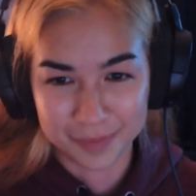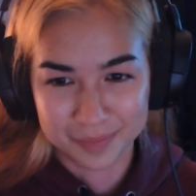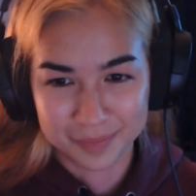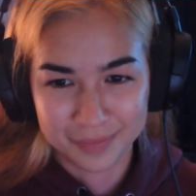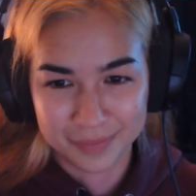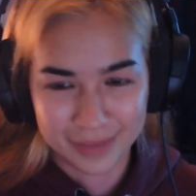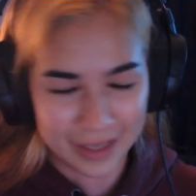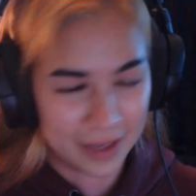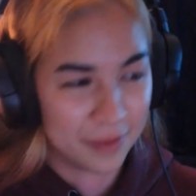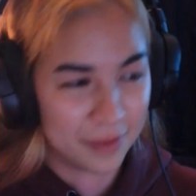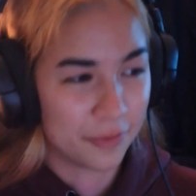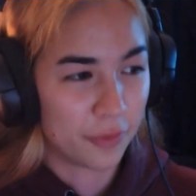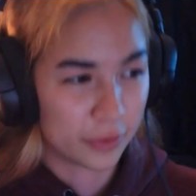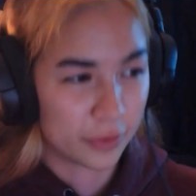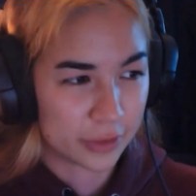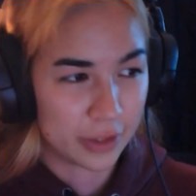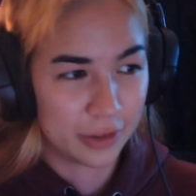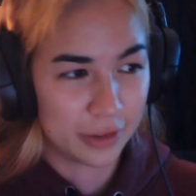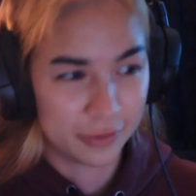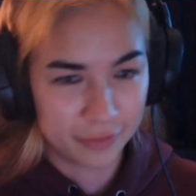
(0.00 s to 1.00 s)
and four
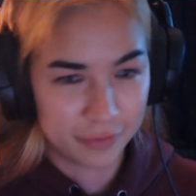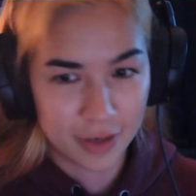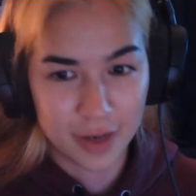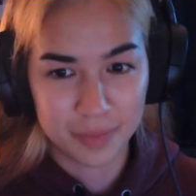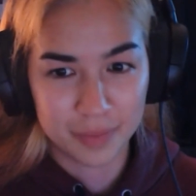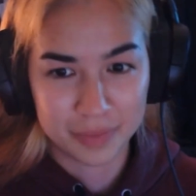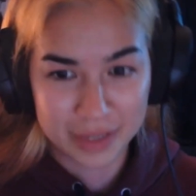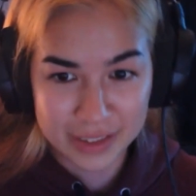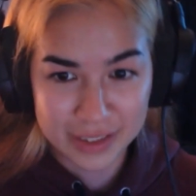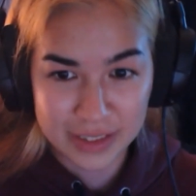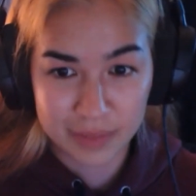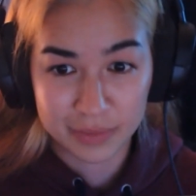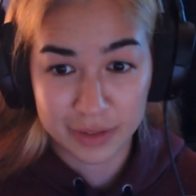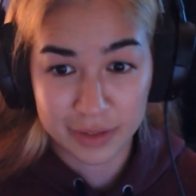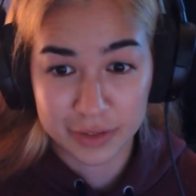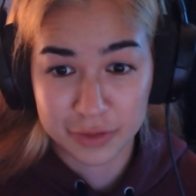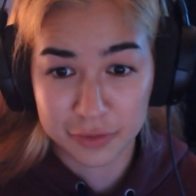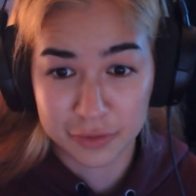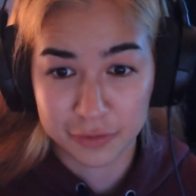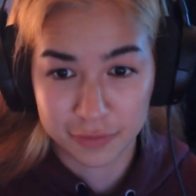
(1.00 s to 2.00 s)
color farm needs something
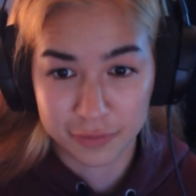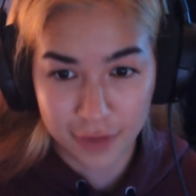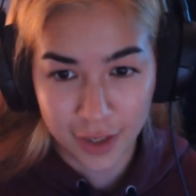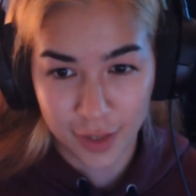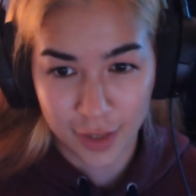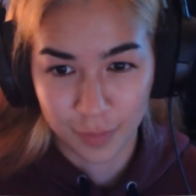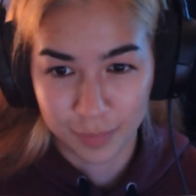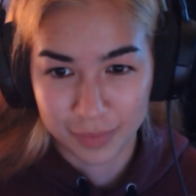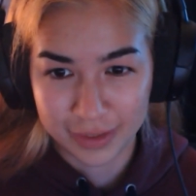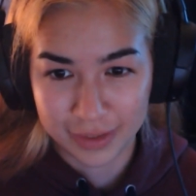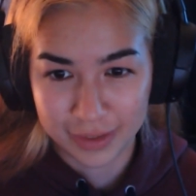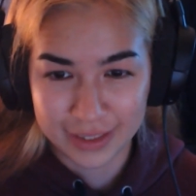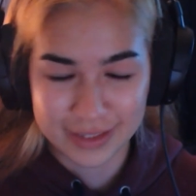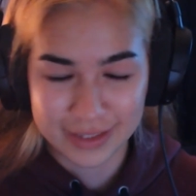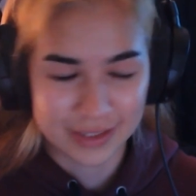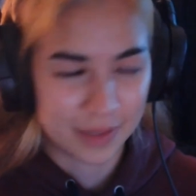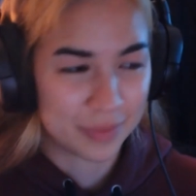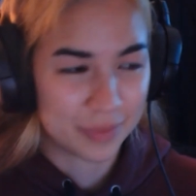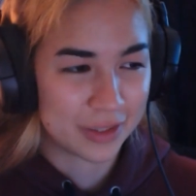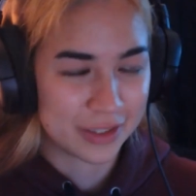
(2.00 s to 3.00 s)
to farm. It needs
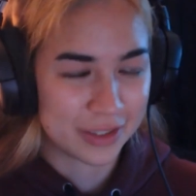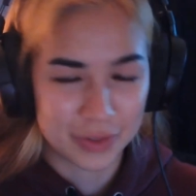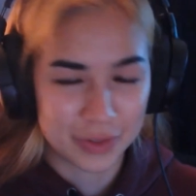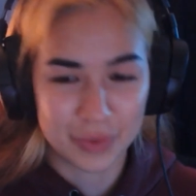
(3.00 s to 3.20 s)
something to